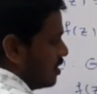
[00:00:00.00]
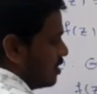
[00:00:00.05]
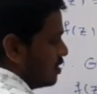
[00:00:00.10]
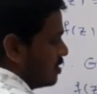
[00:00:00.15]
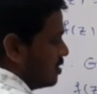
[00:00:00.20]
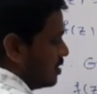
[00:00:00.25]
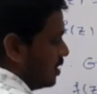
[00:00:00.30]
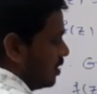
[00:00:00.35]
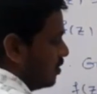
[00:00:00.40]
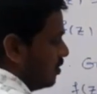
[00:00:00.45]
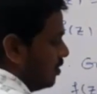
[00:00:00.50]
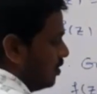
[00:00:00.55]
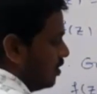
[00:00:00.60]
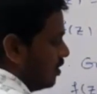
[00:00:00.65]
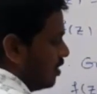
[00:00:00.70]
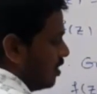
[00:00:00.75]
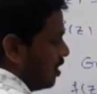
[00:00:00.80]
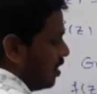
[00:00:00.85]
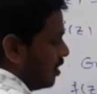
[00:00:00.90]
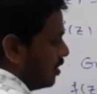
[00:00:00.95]
0.
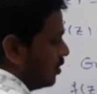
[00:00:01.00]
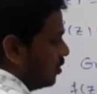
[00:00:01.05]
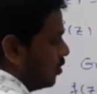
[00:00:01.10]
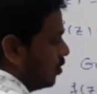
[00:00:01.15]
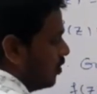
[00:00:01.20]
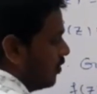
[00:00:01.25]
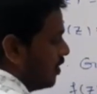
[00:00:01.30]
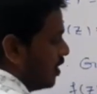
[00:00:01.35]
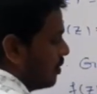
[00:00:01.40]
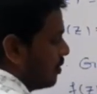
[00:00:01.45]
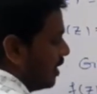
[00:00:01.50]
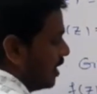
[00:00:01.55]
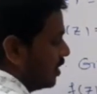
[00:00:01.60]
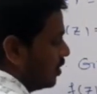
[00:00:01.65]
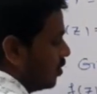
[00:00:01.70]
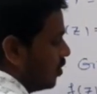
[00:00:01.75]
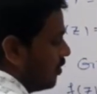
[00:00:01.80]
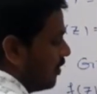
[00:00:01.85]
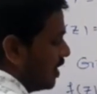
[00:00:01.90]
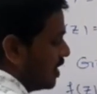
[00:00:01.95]
Dou v by
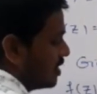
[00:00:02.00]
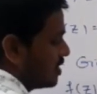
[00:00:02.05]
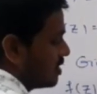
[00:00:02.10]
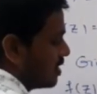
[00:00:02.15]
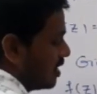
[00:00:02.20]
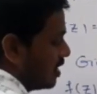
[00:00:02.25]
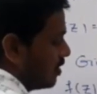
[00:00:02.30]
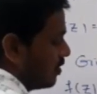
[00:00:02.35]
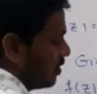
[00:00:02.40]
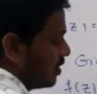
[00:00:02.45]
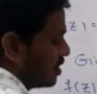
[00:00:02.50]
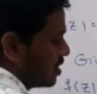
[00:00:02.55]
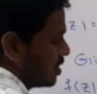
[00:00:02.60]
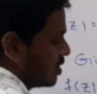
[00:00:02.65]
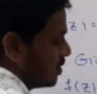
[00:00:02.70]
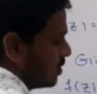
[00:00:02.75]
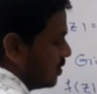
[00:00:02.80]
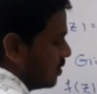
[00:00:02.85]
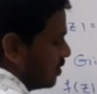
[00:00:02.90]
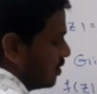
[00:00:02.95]
dou y is equals
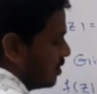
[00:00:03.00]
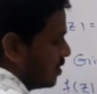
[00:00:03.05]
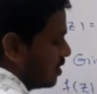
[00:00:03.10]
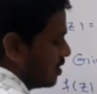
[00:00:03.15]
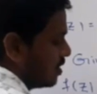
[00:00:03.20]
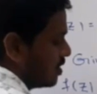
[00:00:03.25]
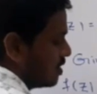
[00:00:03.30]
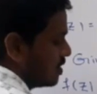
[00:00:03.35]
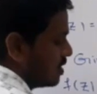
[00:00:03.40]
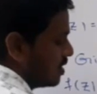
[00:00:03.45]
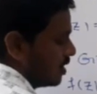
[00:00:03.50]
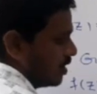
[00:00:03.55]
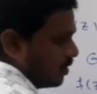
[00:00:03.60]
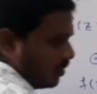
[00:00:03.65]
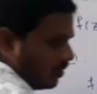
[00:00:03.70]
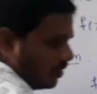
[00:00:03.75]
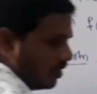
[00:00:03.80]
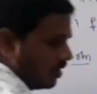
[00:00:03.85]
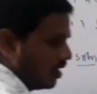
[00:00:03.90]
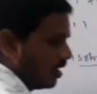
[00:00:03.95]
to 0.
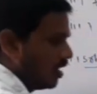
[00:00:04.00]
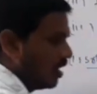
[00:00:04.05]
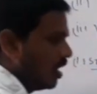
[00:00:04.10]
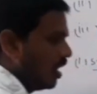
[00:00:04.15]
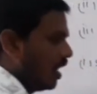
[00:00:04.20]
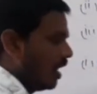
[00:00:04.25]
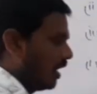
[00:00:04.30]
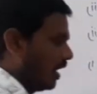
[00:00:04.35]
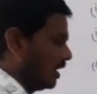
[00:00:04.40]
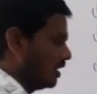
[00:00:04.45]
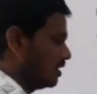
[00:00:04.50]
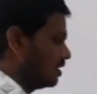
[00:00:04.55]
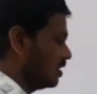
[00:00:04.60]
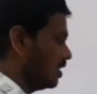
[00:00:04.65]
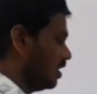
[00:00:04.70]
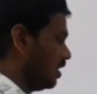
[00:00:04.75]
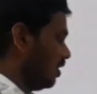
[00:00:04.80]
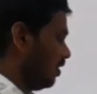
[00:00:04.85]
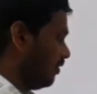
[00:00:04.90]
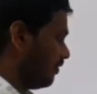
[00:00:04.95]
Right.
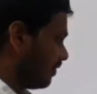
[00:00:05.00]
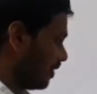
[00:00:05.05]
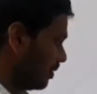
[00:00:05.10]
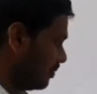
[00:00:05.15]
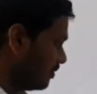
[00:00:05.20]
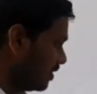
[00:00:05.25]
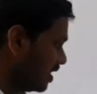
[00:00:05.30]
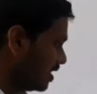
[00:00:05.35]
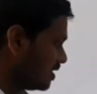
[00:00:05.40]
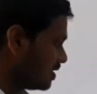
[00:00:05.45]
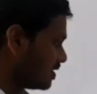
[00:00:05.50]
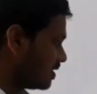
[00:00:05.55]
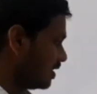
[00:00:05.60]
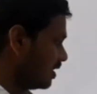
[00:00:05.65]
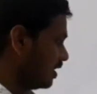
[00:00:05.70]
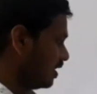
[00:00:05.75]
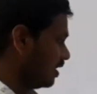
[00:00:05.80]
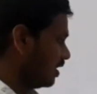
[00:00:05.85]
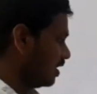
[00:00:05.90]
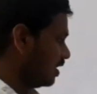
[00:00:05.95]
From these
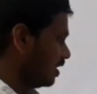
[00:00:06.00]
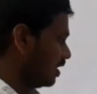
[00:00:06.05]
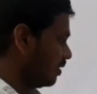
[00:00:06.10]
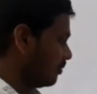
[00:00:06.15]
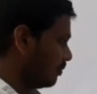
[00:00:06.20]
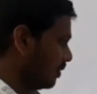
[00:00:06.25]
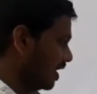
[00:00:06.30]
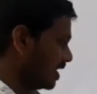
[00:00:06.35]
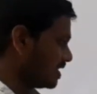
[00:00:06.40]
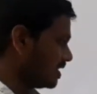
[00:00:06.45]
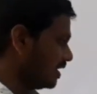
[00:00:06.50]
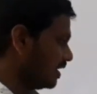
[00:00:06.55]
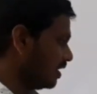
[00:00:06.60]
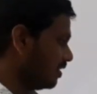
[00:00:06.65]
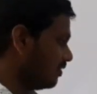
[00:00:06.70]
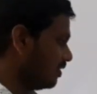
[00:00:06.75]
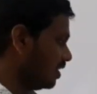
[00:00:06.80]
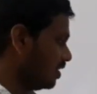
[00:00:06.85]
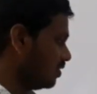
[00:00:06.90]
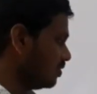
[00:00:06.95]
partial
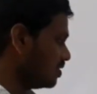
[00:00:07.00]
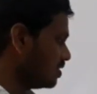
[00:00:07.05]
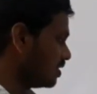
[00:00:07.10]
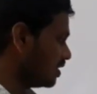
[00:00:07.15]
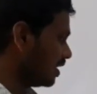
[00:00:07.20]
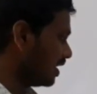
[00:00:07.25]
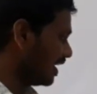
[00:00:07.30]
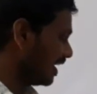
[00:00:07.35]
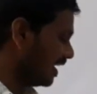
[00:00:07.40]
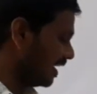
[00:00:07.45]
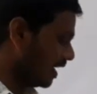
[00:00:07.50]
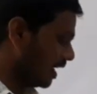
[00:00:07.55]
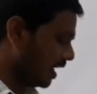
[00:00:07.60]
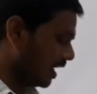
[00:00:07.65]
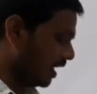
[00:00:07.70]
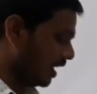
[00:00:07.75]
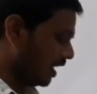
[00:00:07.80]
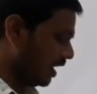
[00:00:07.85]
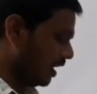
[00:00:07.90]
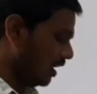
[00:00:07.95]
derivatives,
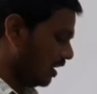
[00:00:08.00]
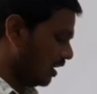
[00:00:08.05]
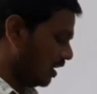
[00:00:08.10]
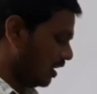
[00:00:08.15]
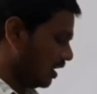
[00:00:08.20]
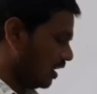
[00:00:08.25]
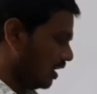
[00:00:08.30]
clearly,